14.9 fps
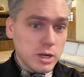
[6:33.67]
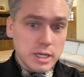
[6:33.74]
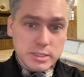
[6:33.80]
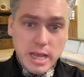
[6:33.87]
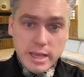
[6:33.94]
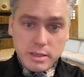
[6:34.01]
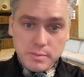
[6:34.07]

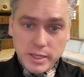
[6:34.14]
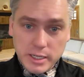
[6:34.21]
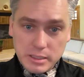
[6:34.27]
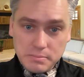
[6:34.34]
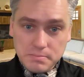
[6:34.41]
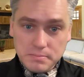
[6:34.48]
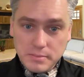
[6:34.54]

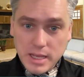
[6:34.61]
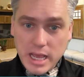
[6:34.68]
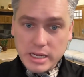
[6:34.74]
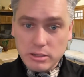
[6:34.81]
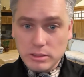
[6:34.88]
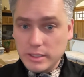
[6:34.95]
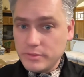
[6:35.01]
undocumented
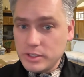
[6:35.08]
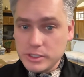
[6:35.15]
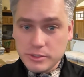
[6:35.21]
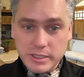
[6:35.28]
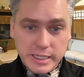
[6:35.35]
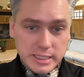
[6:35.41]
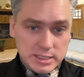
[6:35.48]
and you're living in the
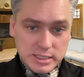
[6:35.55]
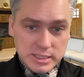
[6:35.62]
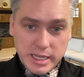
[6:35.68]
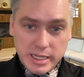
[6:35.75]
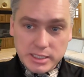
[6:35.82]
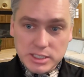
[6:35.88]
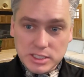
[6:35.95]
United
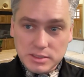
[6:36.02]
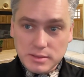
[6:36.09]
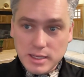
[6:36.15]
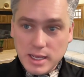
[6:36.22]
States